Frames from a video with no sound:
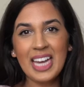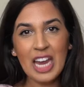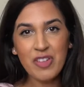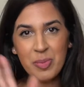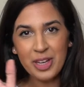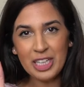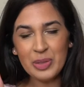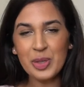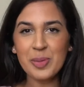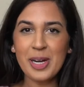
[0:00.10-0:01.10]
Hey
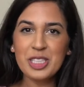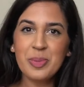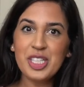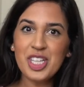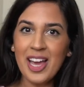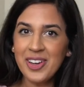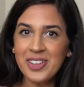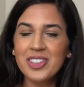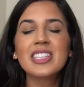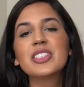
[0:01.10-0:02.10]
everybody, welcome back to my
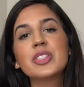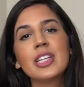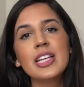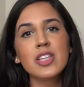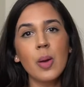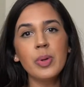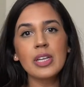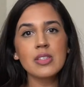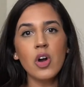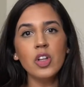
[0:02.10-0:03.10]
channel. So today's topic
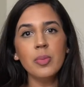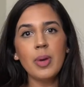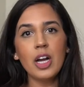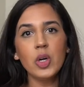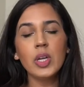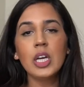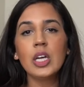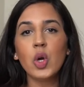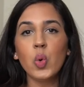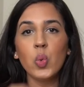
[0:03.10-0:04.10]
is all about
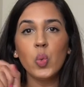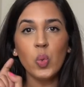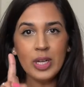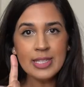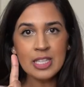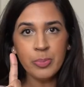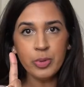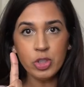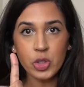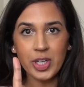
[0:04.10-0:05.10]
one
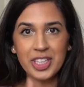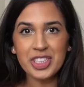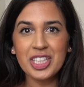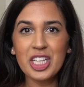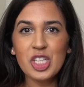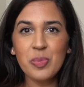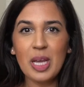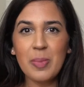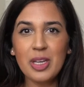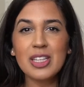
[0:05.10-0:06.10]
simple trick to get your
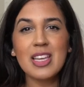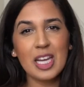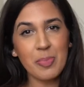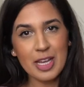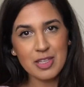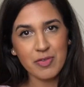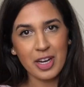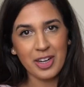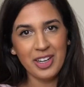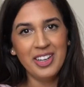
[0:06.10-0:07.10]
baby to take a
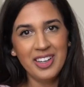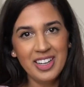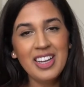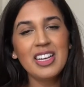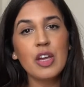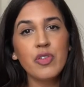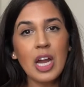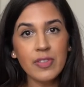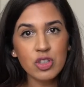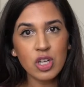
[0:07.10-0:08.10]
pacifier. If you're
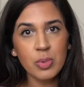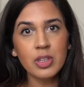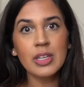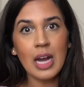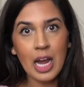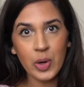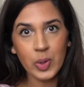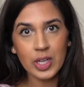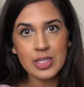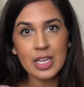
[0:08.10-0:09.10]
having trouble like I
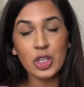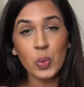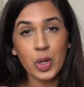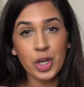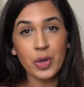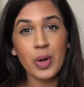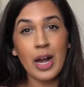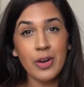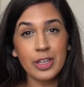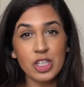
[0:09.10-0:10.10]
was and you want to know
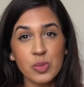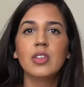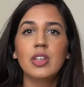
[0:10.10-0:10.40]
how to get your